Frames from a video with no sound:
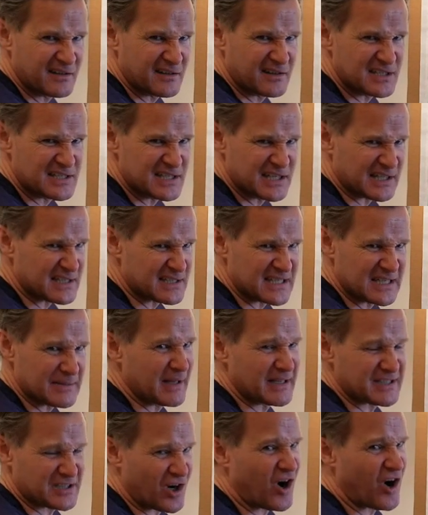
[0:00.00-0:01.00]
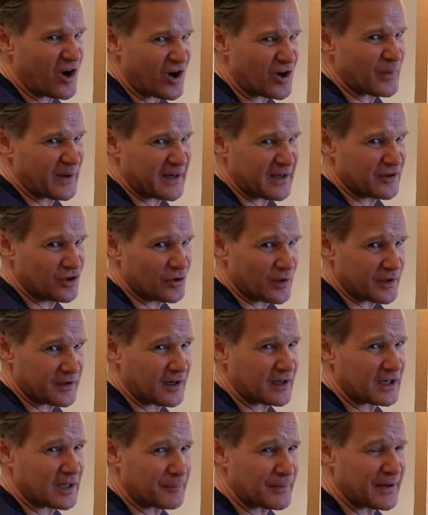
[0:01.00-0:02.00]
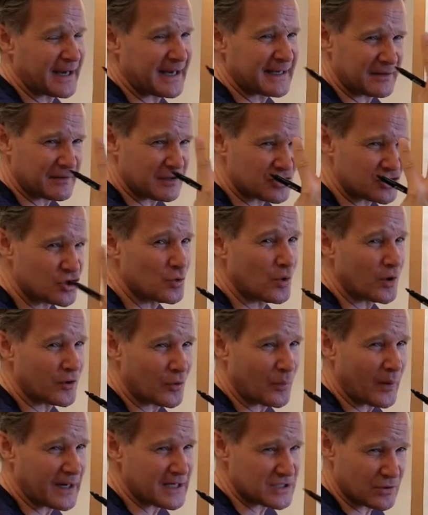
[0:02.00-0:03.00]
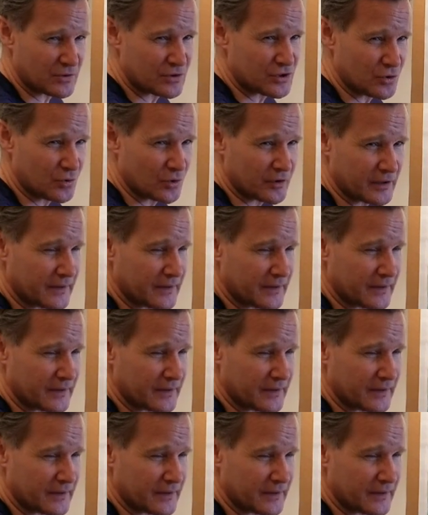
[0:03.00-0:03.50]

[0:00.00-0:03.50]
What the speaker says: just so you can see, but it's a hard way to do it. I'm going to break it down to 2 other ways, don't you worry.